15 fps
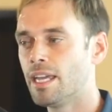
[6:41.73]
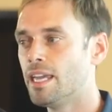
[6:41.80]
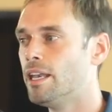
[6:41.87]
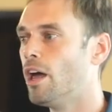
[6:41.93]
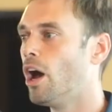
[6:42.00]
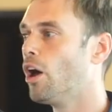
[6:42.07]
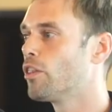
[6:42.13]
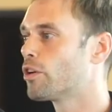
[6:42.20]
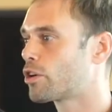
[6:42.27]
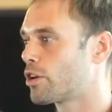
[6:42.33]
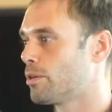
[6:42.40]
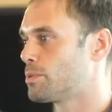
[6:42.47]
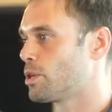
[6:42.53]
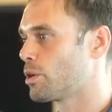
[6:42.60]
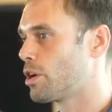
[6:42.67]
In other
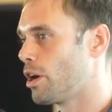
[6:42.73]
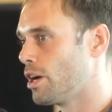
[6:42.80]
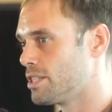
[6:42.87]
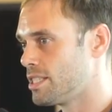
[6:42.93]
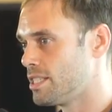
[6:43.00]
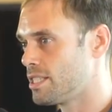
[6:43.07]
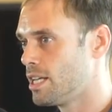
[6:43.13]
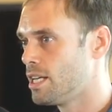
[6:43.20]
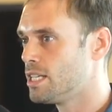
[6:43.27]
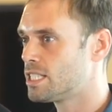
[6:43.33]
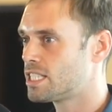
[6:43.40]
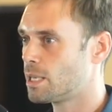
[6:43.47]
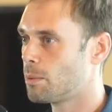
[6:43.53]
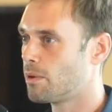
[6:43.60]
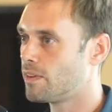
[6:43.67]
cryptocurrencies,
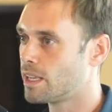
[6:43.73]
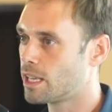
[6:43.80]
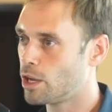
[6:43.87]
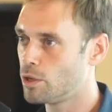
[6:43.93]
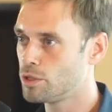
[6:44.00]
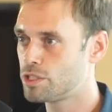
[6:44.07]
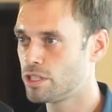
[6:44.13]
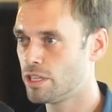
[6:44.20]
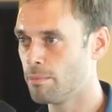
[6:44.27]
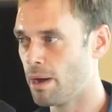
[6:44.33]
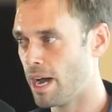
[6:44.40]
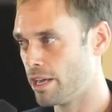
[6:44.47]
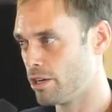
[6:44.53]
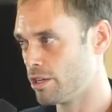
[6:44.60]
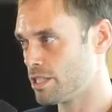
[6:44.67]
some of it goes to the
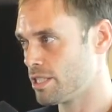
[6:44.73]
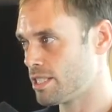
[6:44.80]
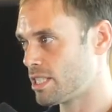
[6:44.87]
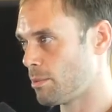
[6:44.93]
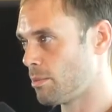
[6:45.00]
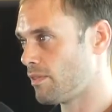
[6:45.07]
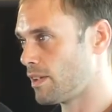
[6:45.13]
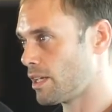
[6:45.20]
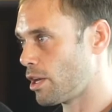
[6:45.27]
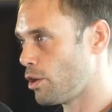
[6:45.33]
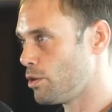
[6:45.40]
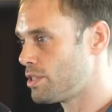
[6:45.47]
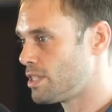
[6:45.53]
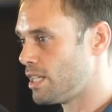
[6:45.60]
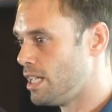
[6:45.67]
miners and some of it
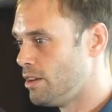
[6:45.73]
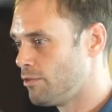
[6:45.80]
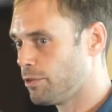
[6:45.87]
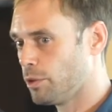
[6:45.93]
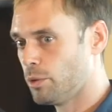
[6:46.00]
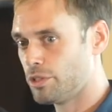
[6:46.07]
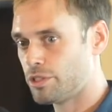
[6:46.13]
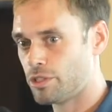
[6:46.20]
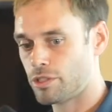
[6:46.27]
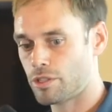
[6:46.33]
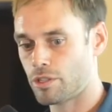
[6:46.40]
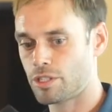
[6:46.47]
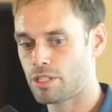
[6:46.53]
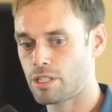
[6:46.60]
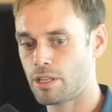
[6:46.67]
goes to influencers,
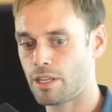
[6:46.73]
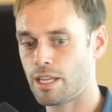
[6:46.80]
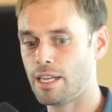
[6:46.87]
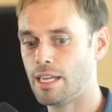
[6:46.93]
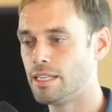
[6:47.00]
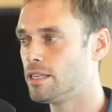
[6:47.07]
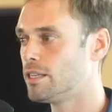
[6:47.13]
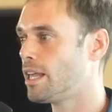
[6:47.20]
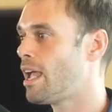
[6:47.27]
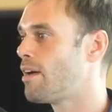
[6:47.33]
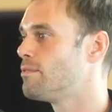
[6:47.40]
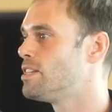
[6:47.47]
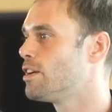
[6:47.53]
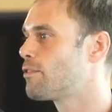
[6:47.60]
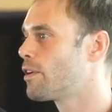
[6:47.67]
or it, they
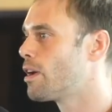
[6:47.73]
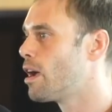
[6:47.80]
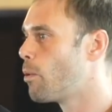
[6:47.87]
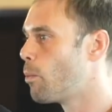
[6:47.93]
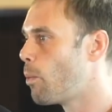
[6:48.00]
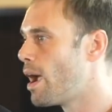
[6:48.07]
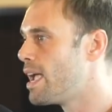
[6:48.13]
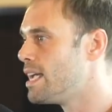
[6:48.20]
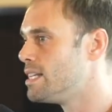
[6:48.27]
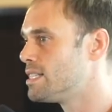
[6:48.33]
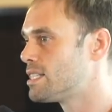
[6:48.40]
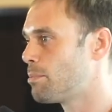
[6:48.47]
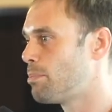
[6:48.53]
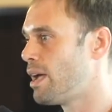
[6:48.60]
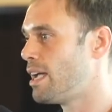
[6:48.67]
have different
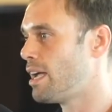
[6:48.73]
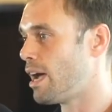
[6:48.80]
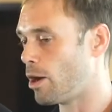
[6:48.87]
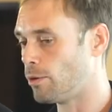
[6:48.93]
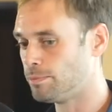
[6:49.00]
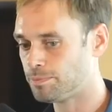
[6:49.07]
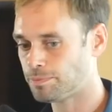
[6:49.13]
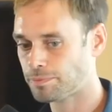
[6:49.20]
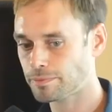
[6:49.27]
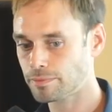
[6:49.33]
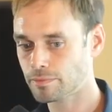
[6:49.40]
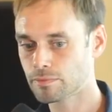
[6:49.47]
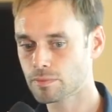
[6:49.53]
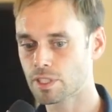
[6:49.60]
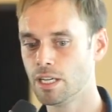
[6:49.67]
ways to pay out.
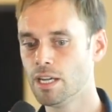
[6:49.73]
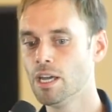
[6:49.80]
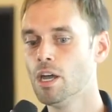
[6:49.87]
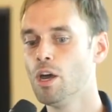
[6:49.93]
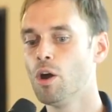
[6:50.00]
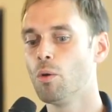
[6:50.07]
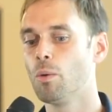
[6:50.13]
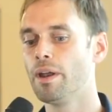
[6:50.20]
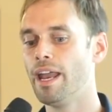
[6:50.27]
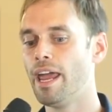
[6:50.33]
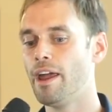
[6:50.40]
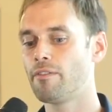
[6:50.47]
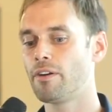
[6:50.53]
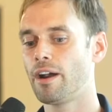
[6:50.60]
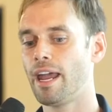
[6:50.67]

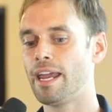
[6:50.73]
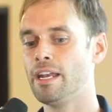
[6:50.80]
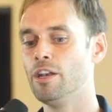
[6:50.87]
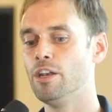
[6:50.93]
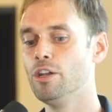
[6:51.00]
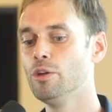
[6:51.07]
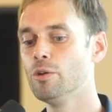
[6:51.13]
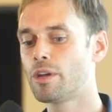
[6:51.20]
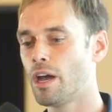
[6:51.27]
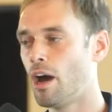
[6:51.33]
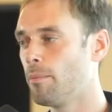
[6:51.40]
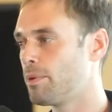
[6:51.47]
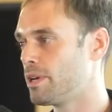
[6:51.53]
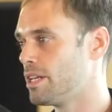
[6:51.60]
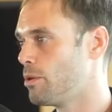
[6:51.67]
Whenever a new
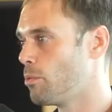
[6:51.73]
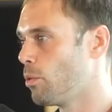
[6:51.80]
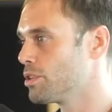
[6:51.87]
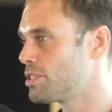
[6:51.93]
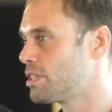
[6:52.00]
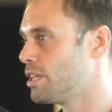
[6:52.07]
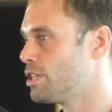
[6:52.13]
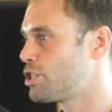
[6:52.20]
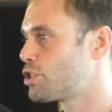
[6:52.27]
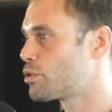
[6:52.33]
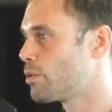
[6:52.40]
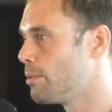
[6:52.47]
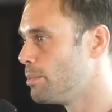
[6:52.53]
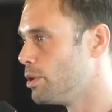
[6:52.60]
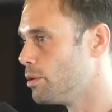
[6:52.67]
company wants to
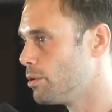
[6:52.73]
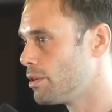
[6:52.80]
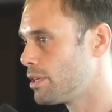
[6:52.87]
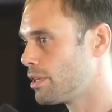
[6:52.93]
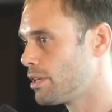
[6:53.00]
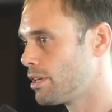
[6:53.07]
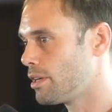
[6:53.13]
distribute